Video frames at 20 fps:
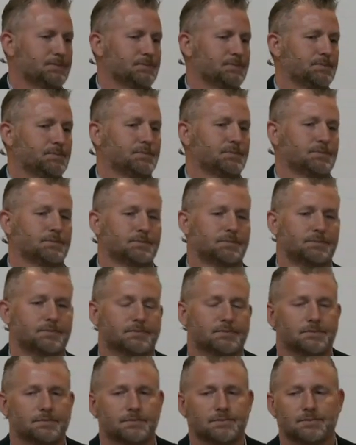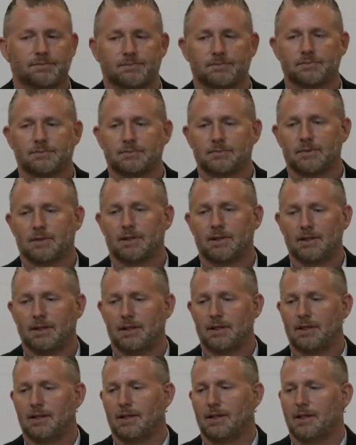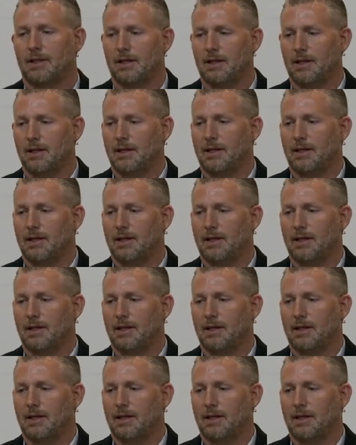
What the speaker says: [no speech]